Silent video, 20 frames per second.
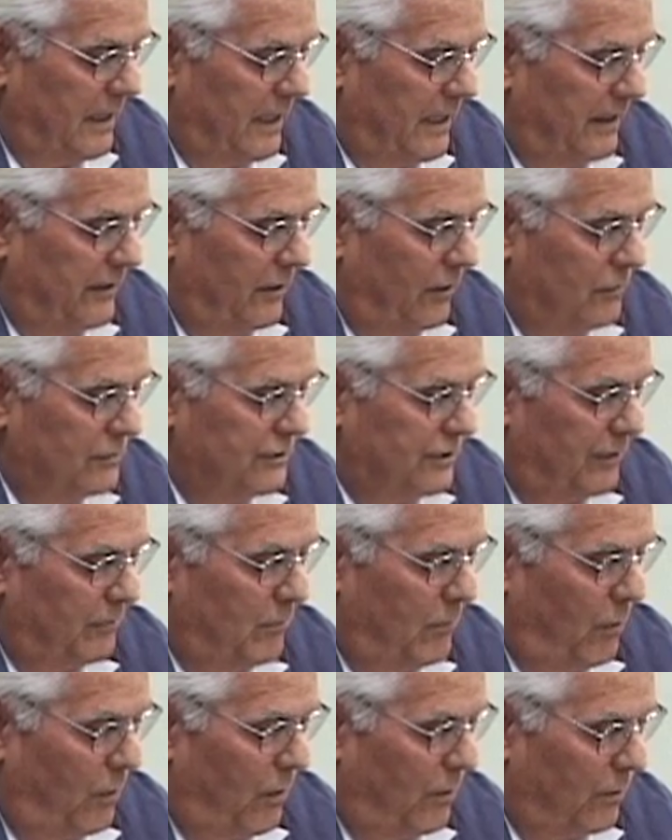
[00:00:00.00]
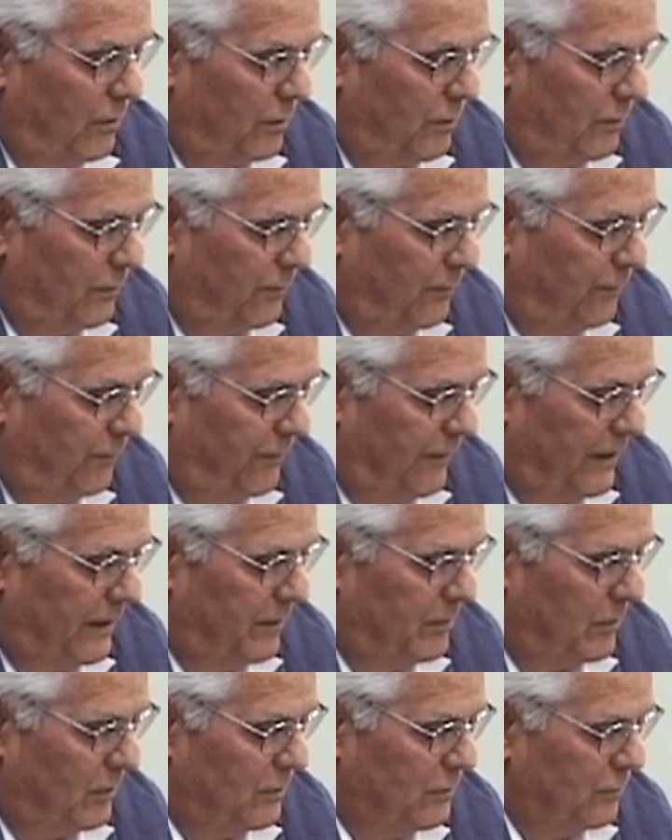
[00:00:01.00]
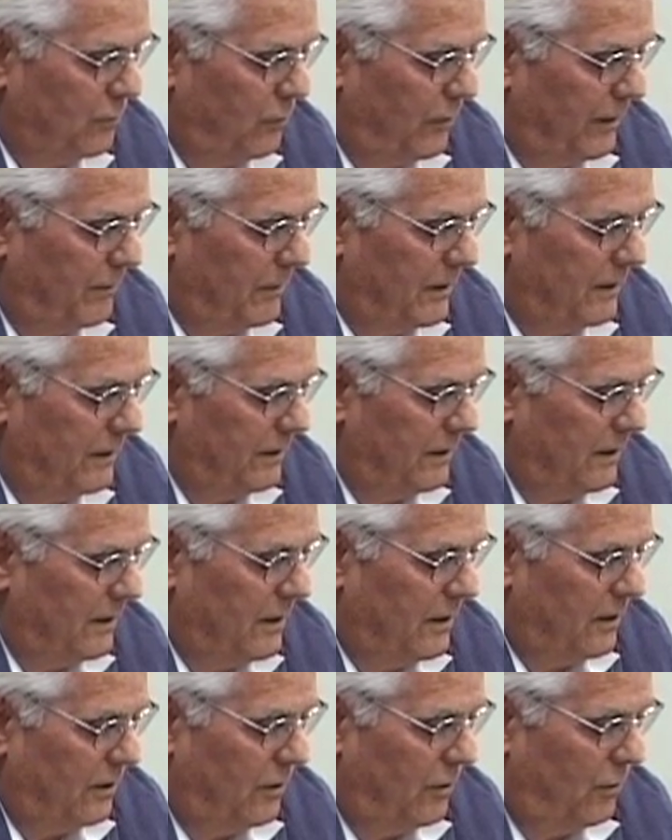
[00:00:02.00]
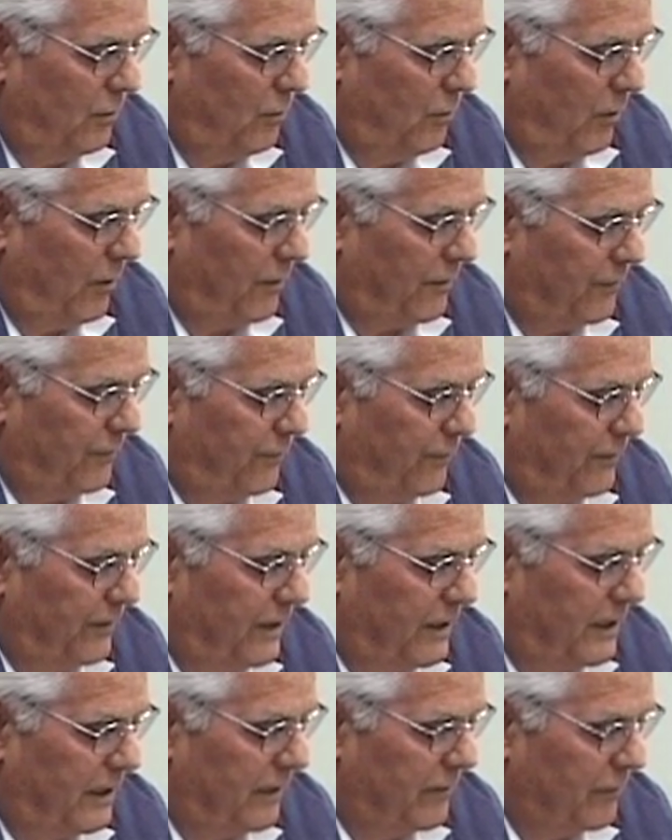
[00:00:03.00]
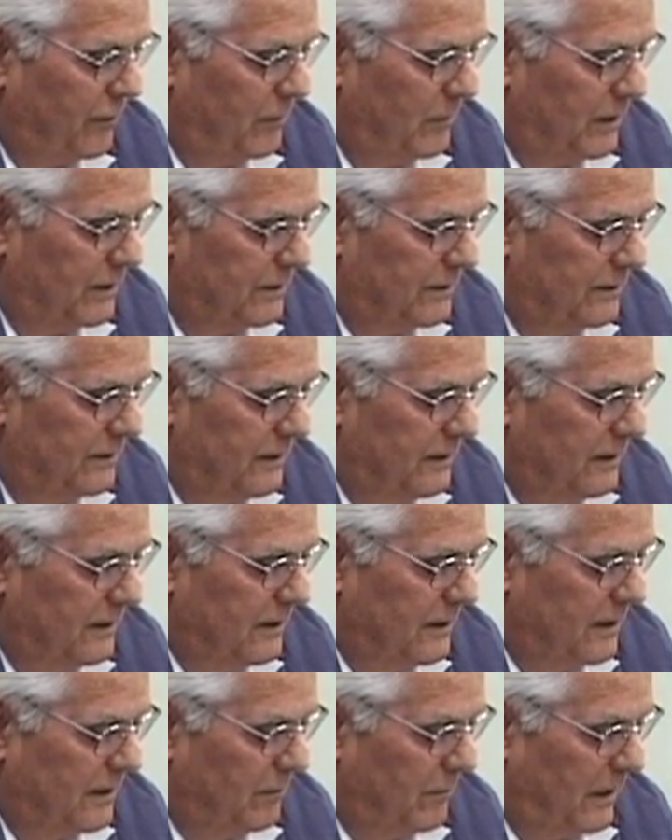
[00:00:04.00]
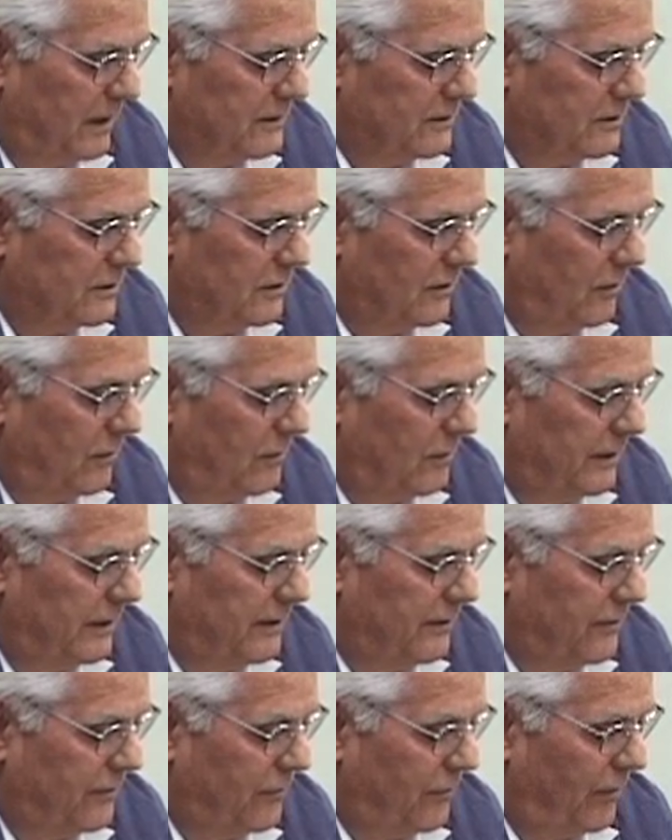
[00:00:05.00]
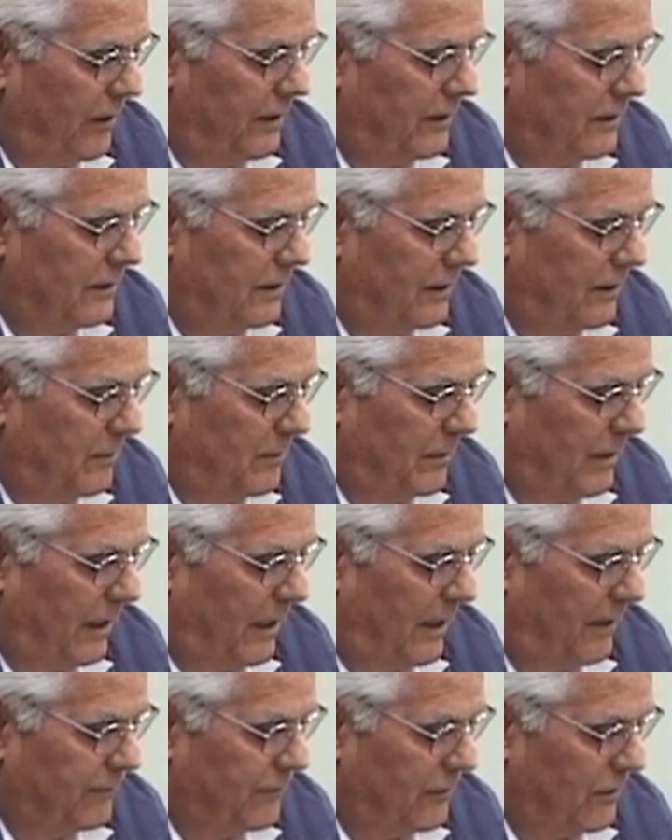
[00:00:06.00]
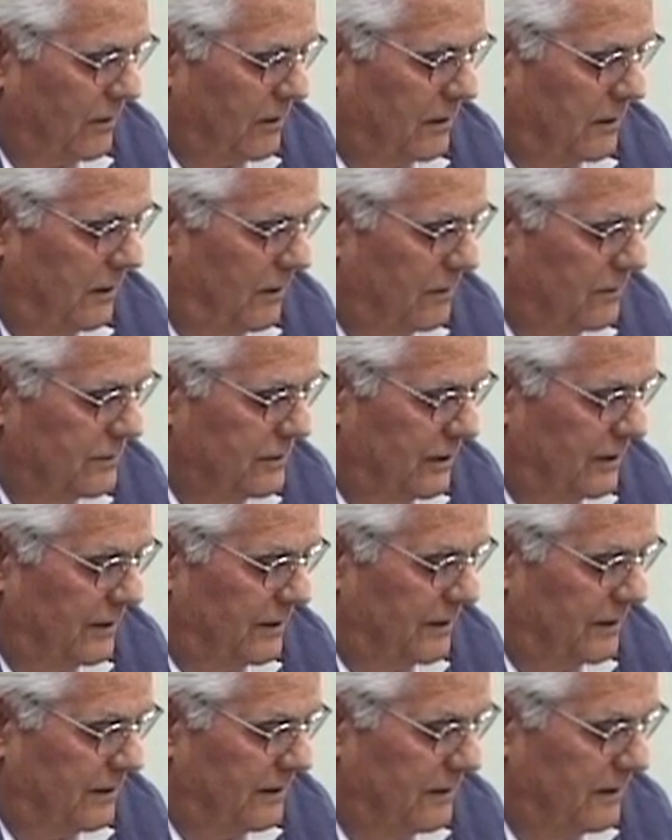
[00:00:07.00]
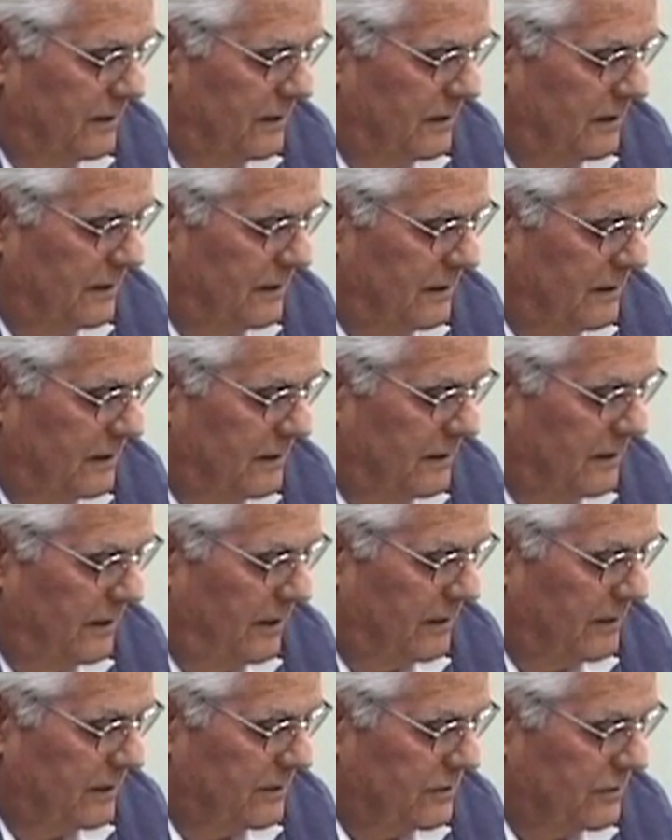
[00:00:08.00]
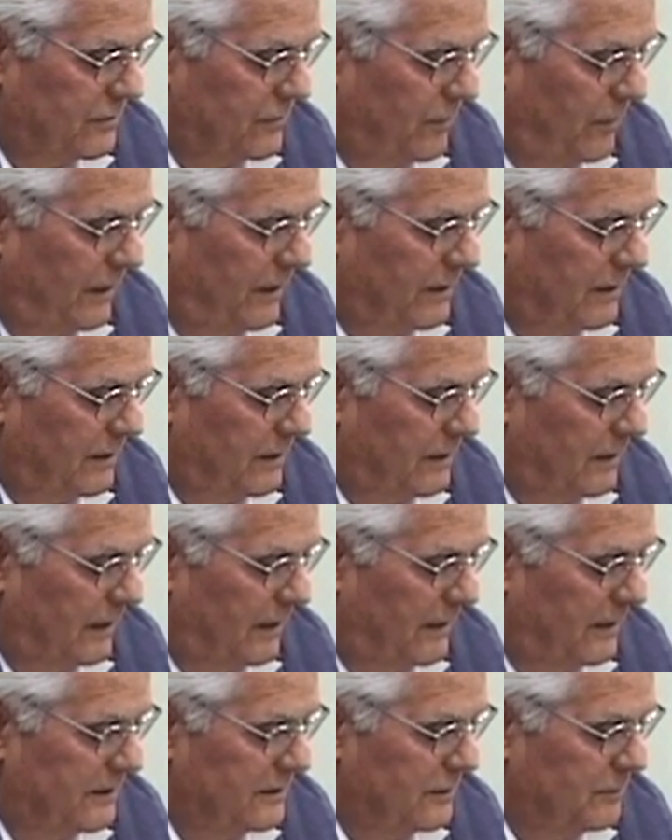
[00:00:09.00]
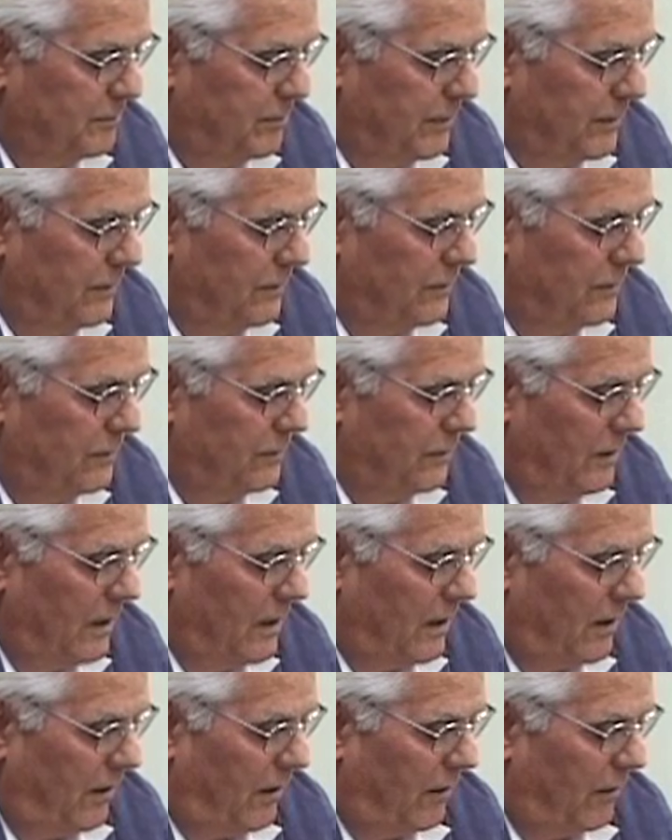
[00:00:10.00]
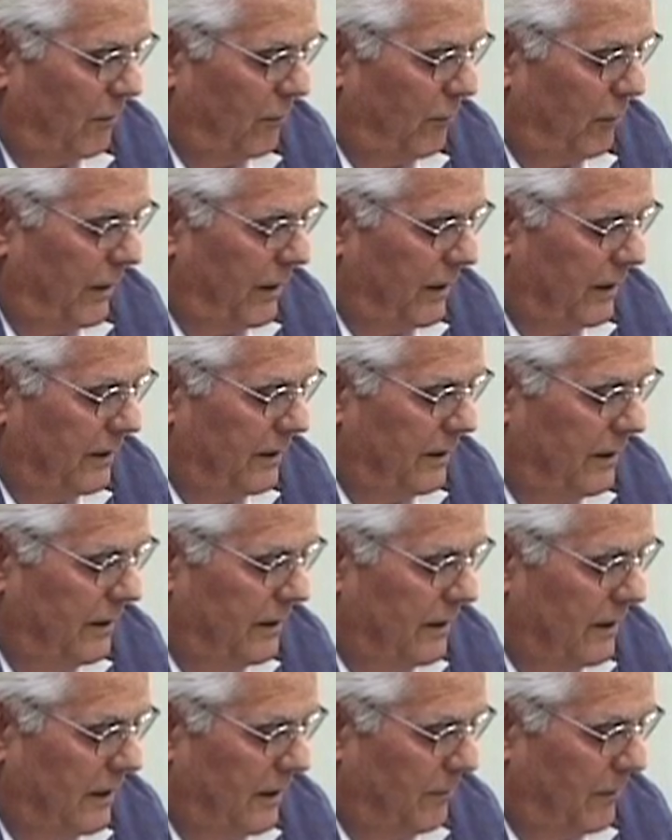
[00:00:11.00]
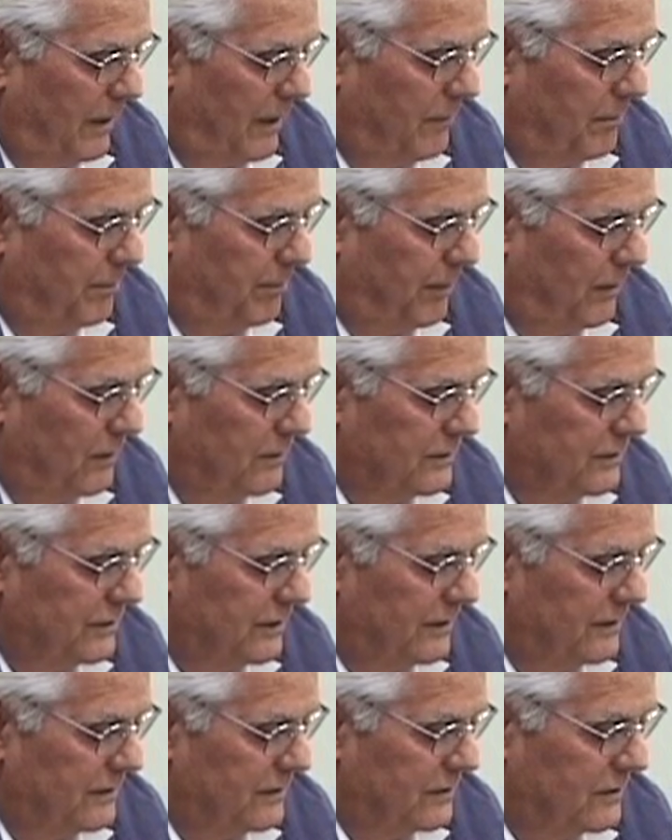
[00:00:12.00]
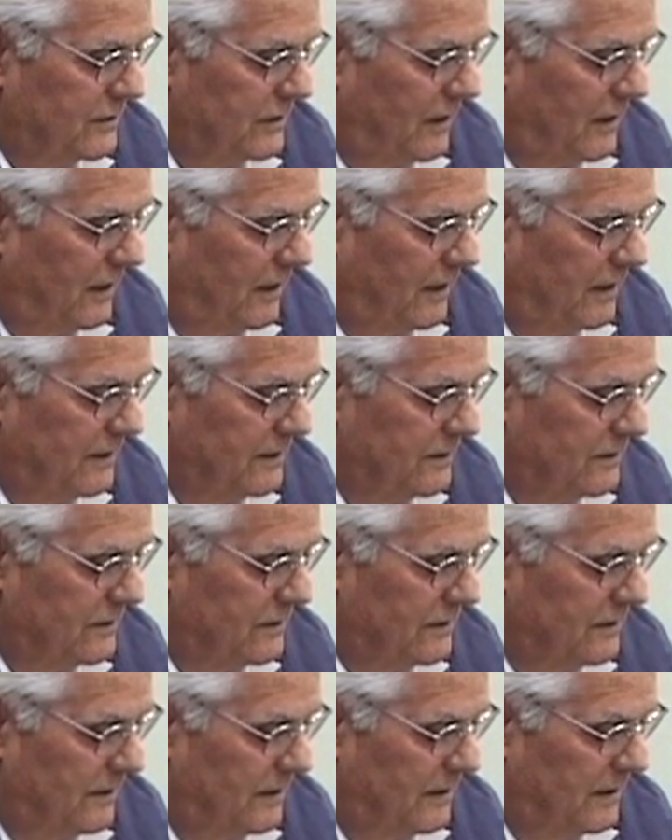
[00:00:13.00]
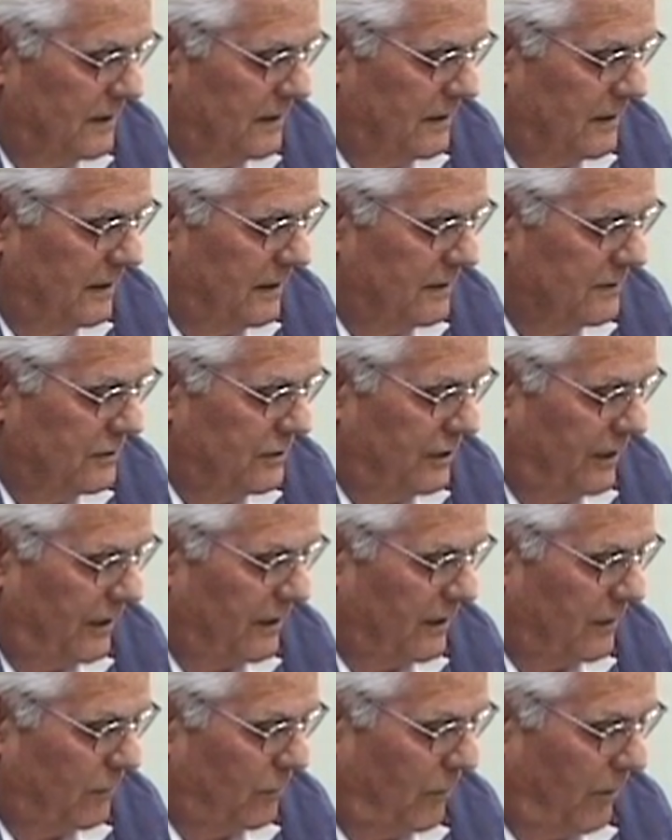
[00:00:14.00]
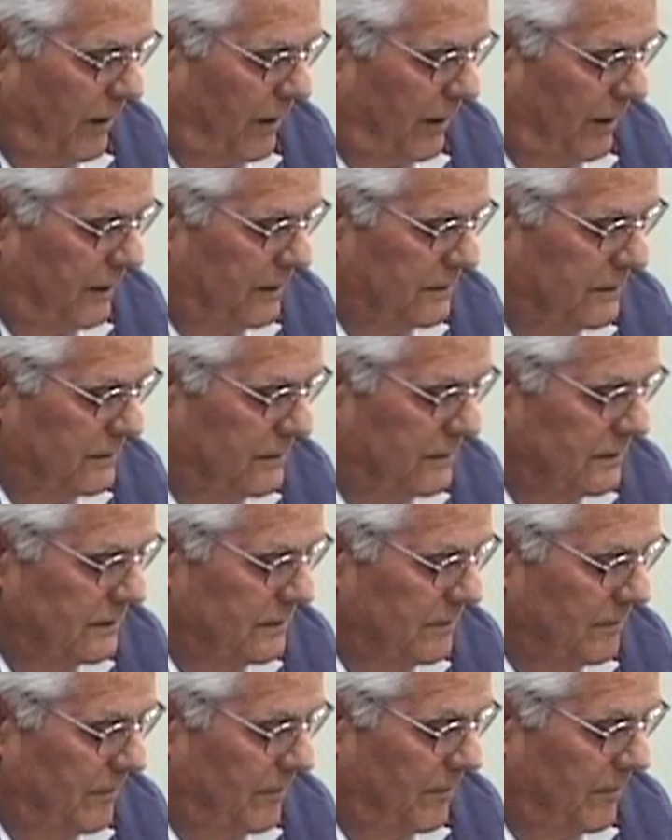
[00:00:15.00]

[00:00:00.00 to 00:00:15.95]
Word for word: And those immoral, fabled women who worked for the government might slowly trail them after closing down a street glazed blue or red by pulsing signs and gentle rains?